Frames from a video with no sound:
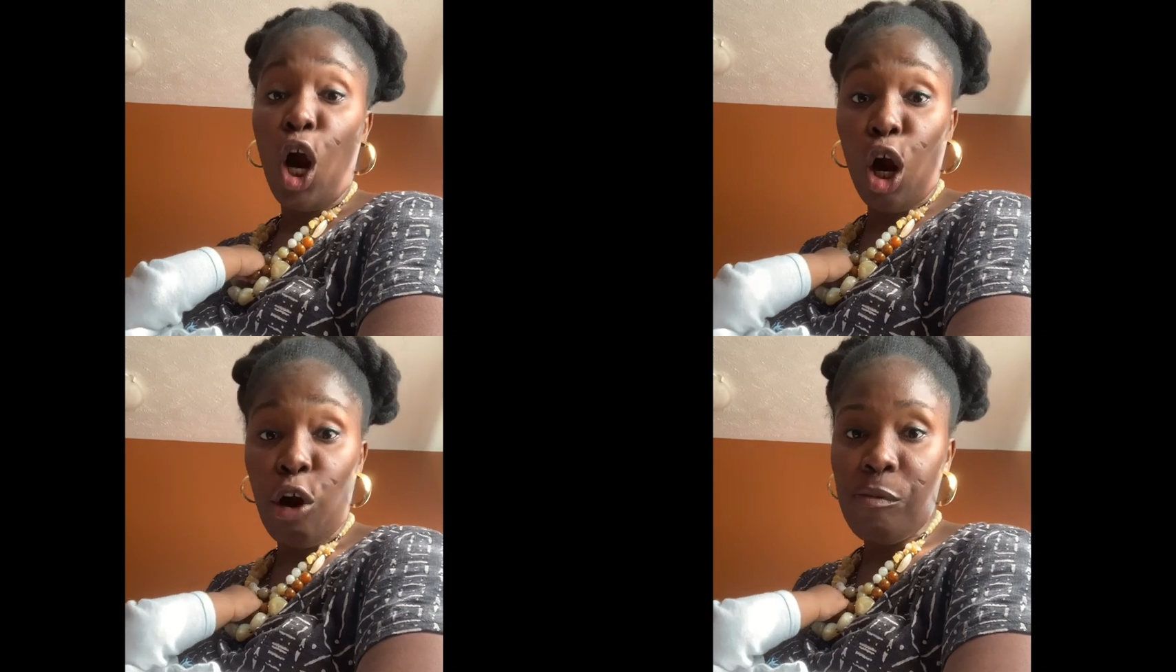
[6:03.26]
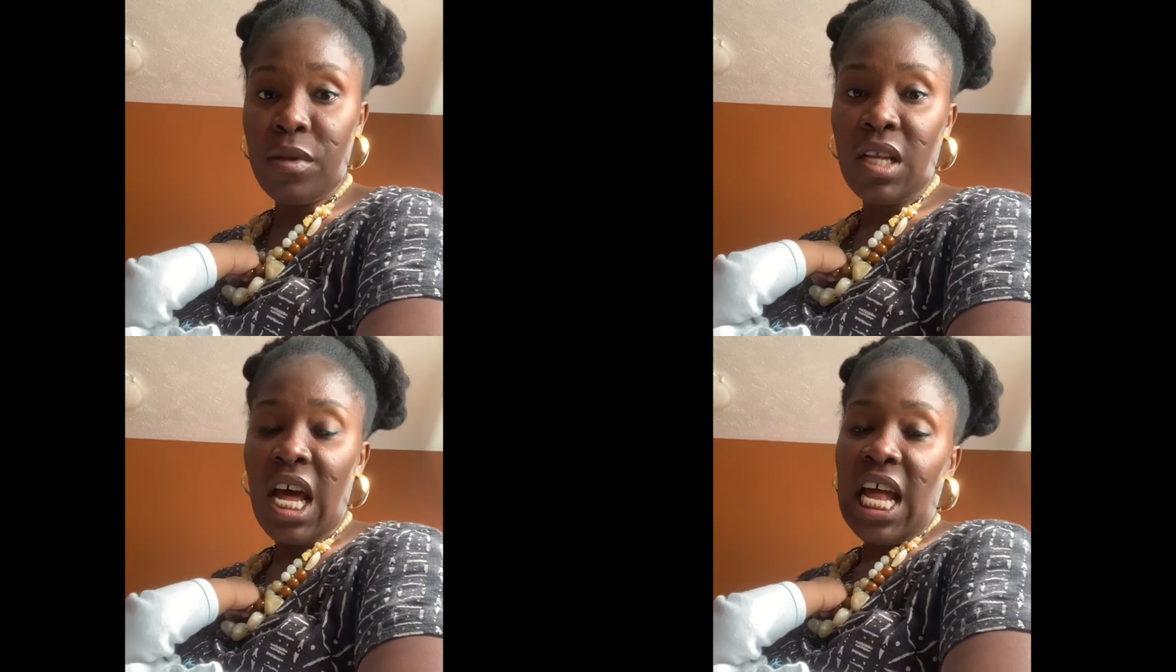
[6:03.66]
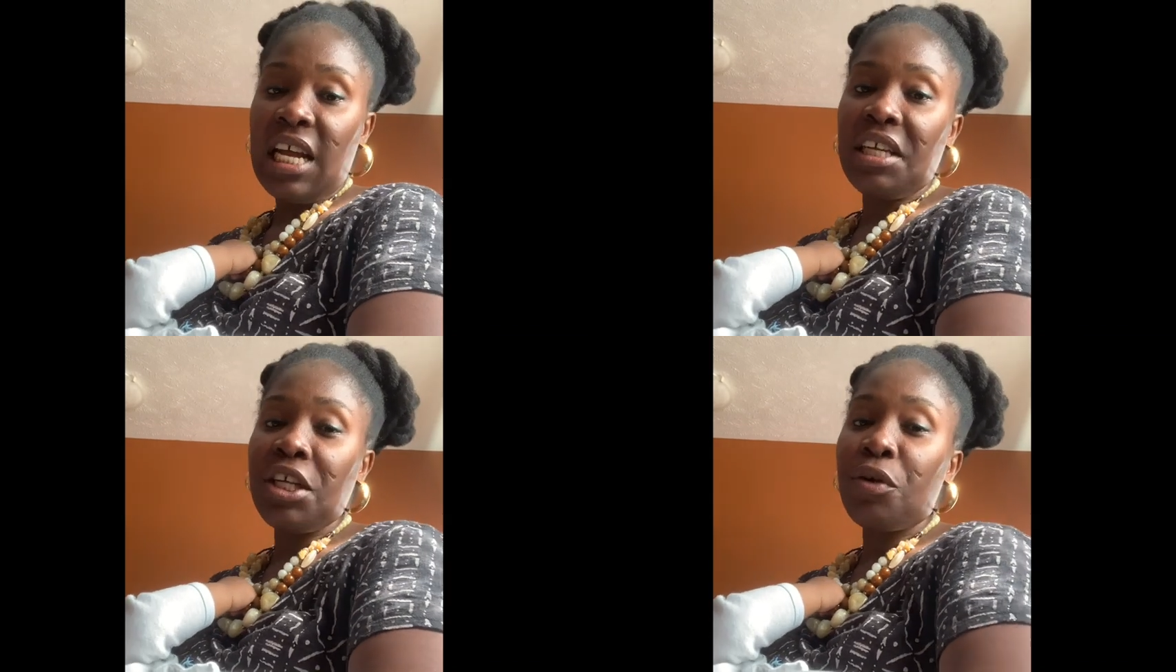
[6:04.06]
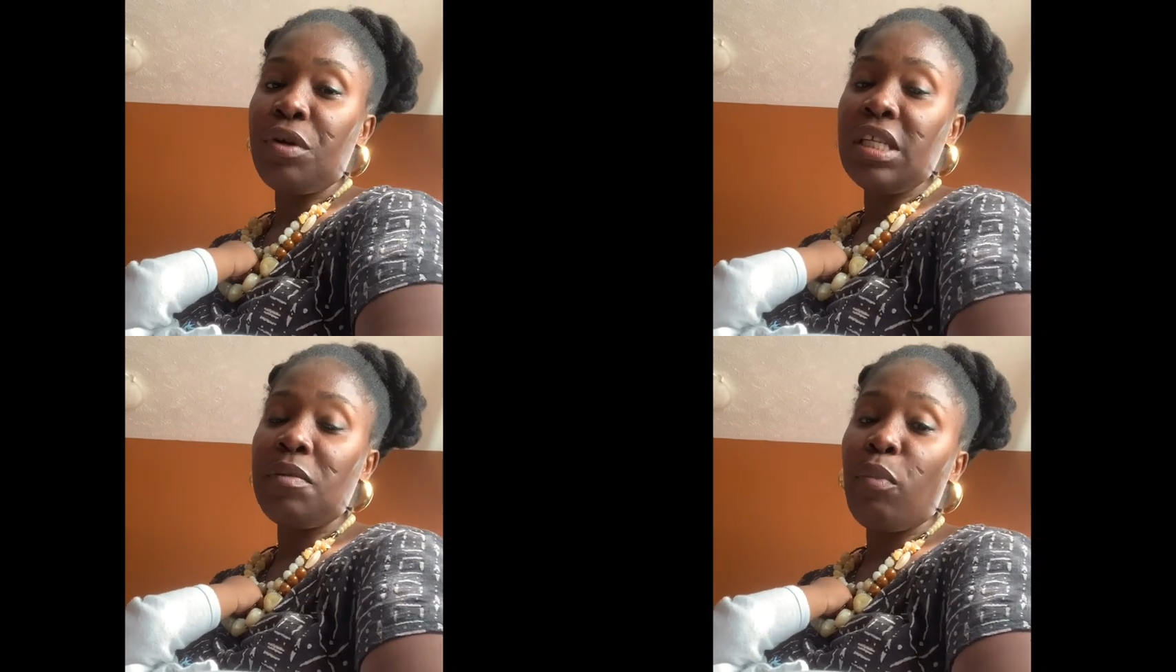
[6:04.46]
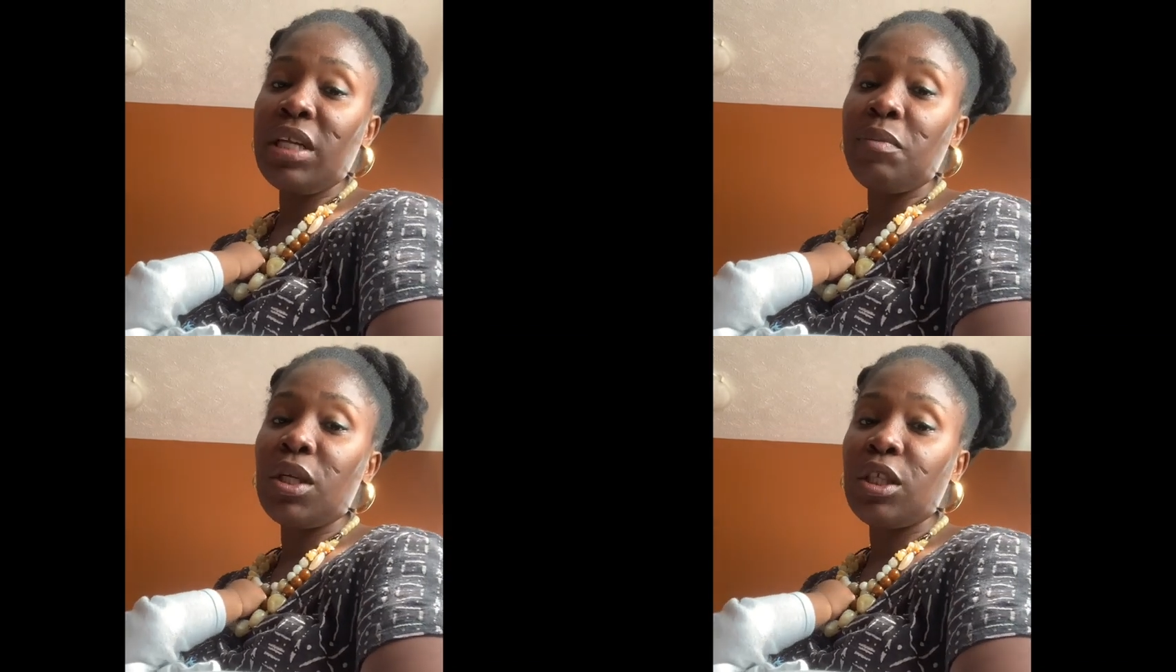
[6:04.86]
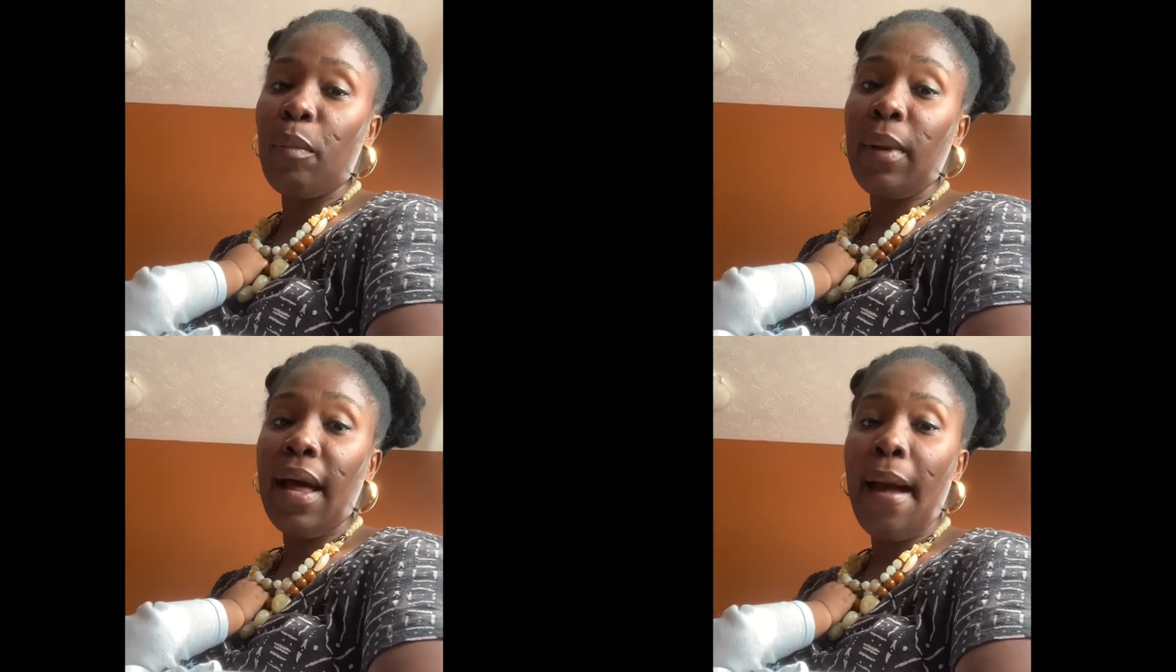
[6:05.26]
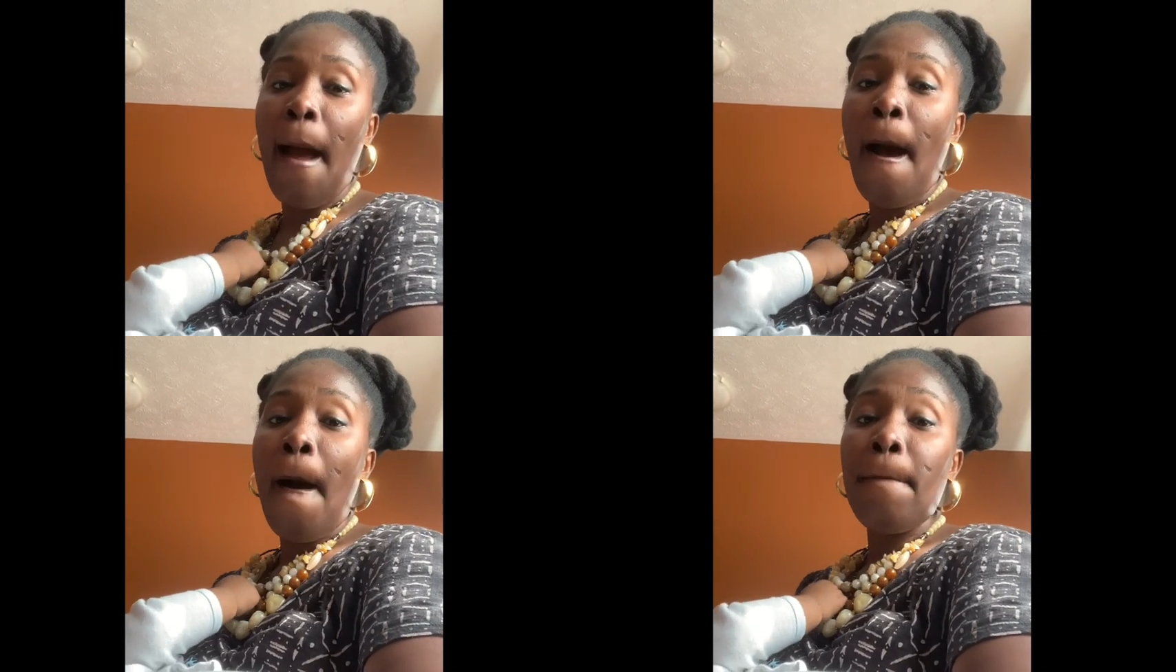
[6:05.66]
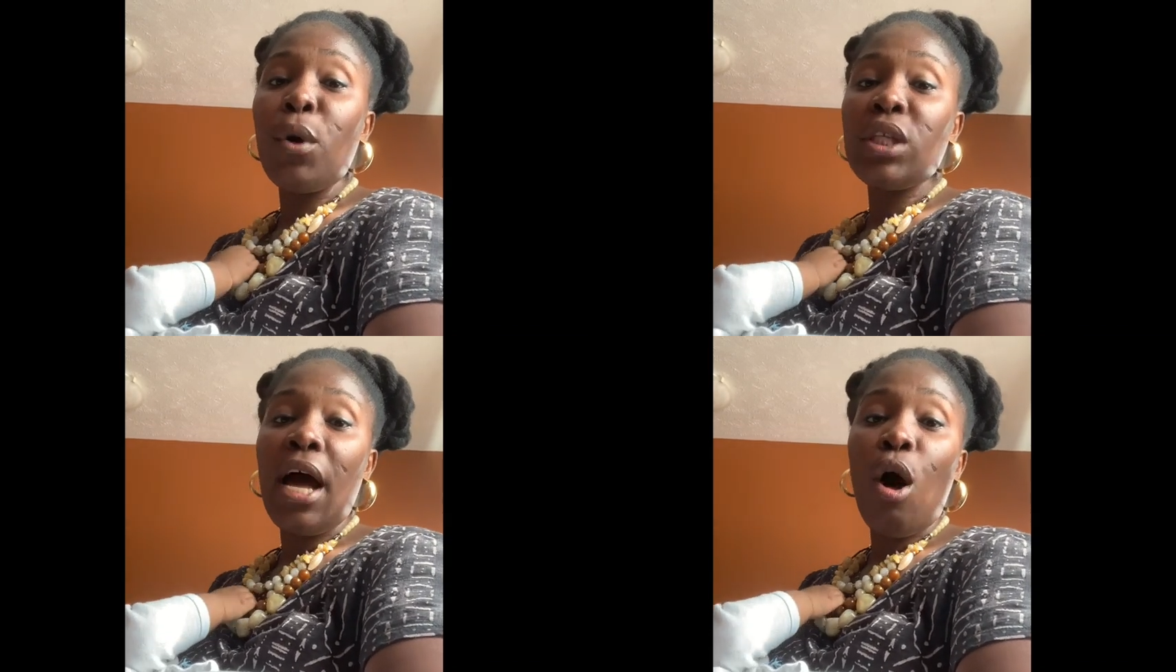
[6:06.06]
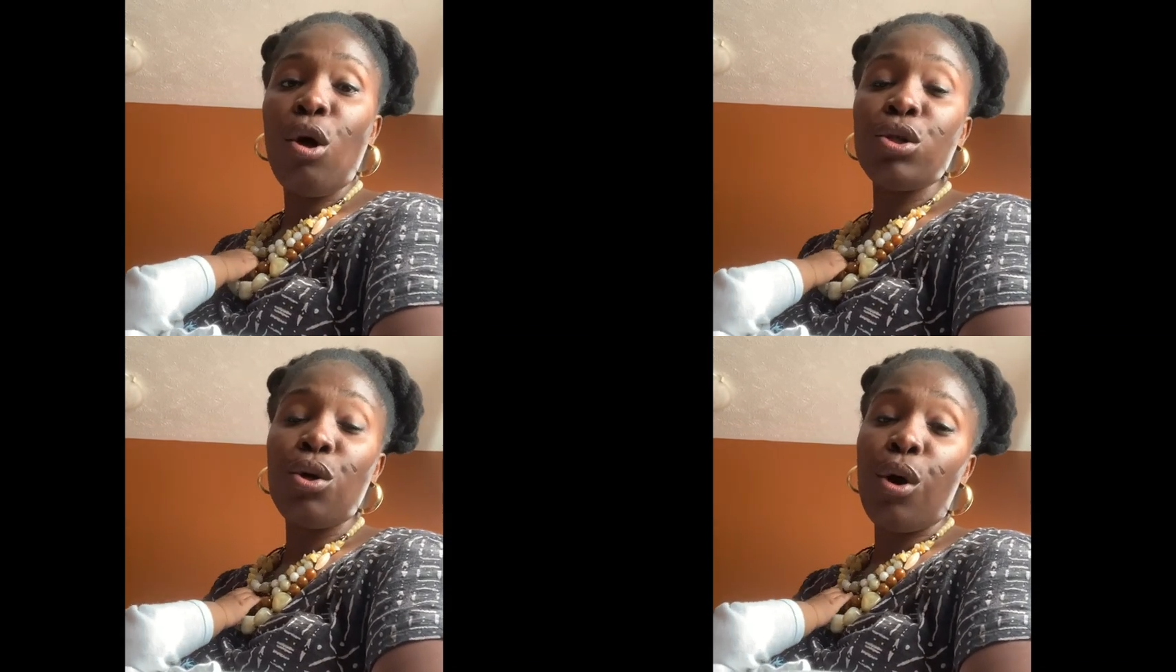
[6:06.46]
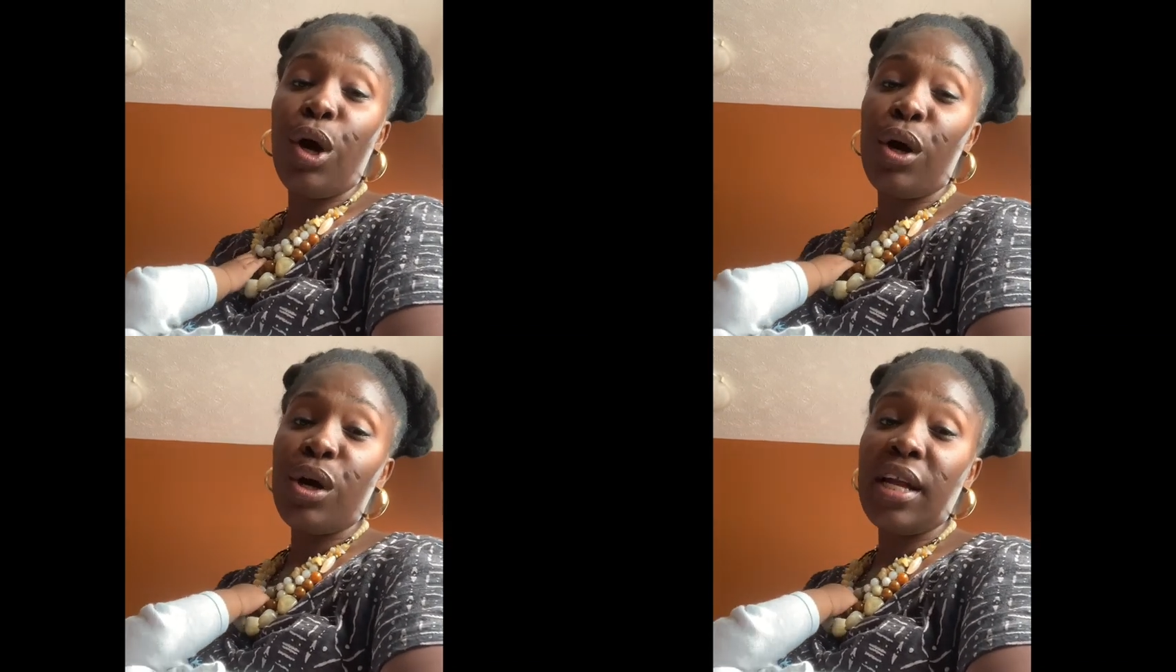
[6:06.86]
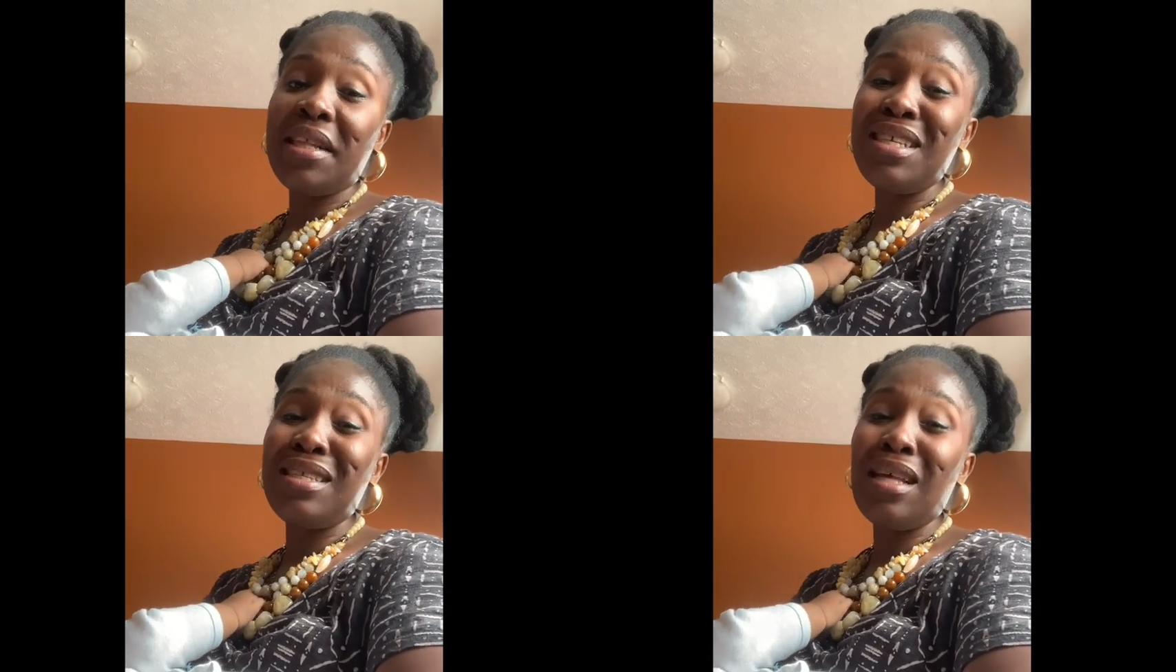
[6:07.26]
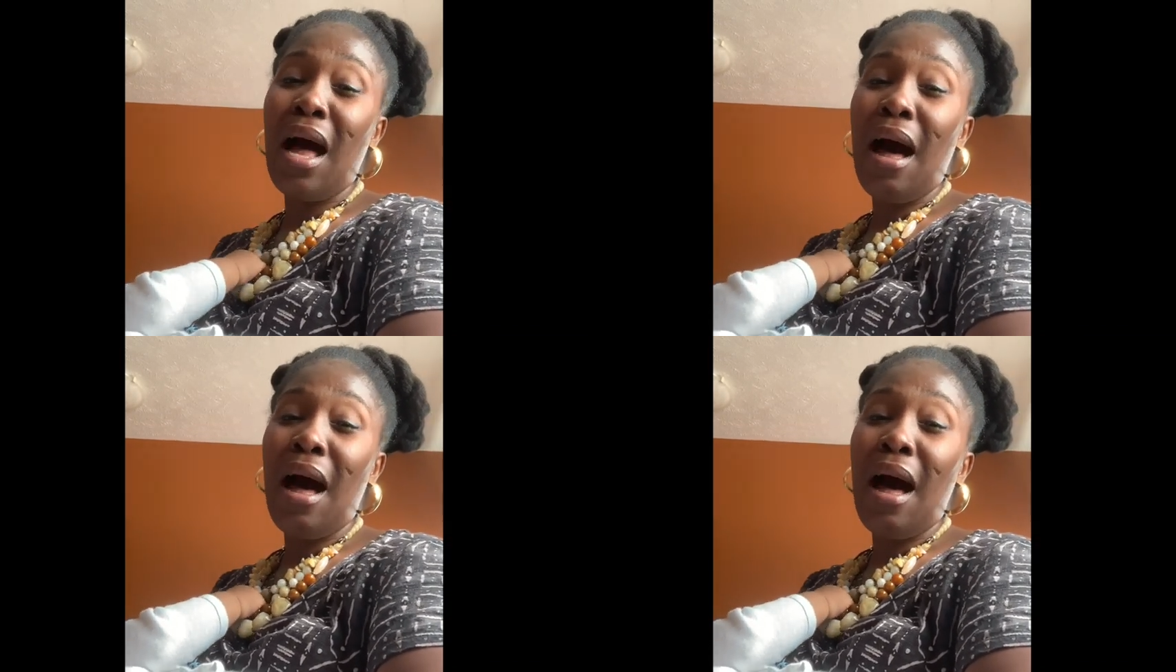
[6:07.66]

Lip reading: herbs that increase breast milk supply, but I also heard that it